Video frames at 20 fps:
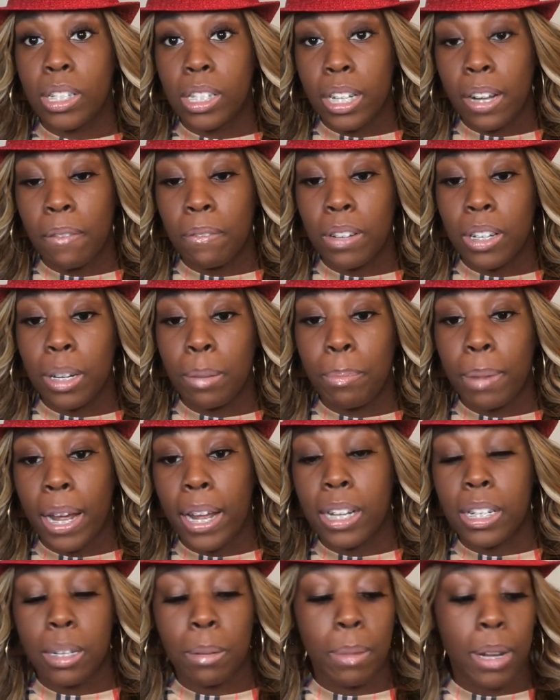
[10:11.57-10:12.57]
San Felipe
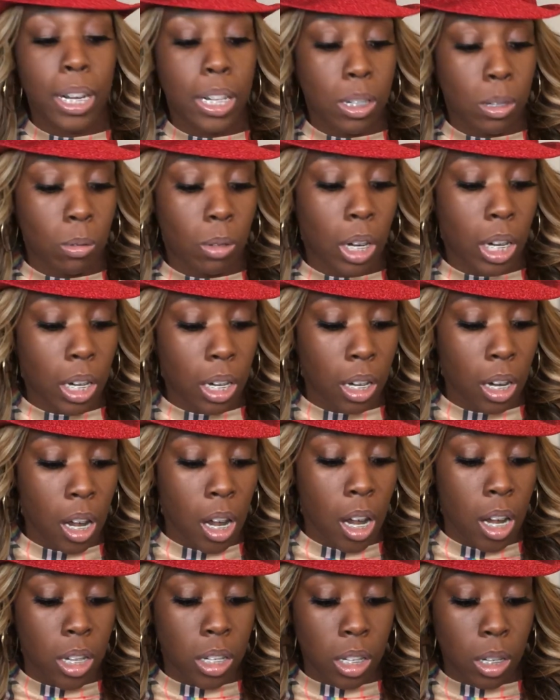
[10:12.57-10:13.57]
is the biggest one.
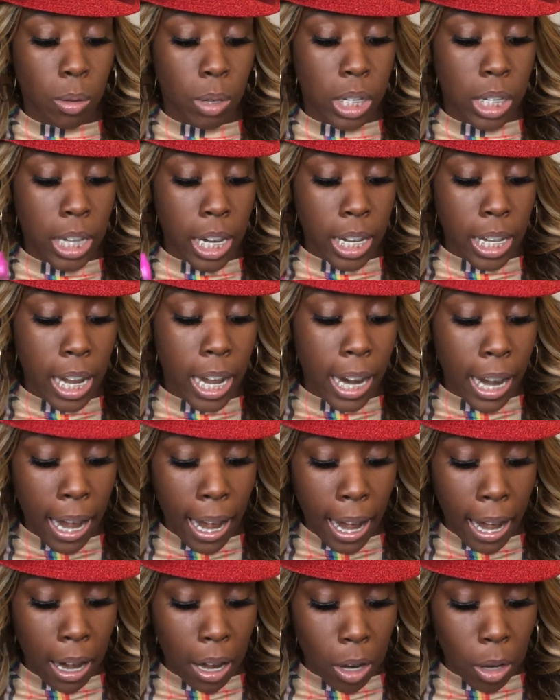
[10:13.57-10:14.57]
So you want to check that
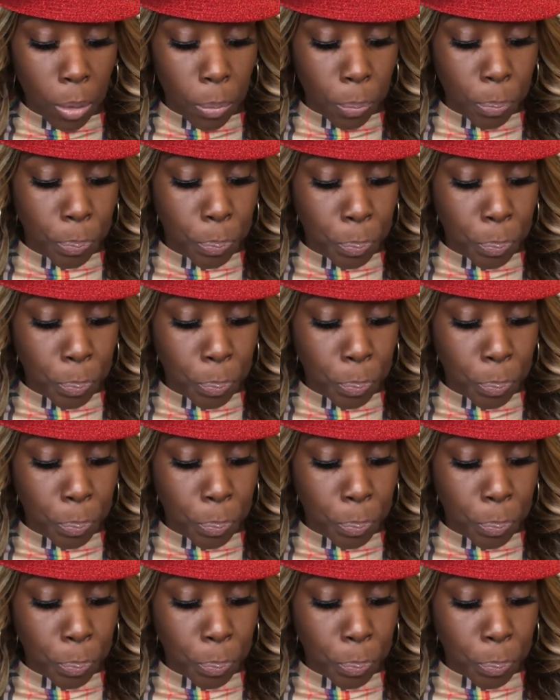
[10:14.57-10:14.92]
out.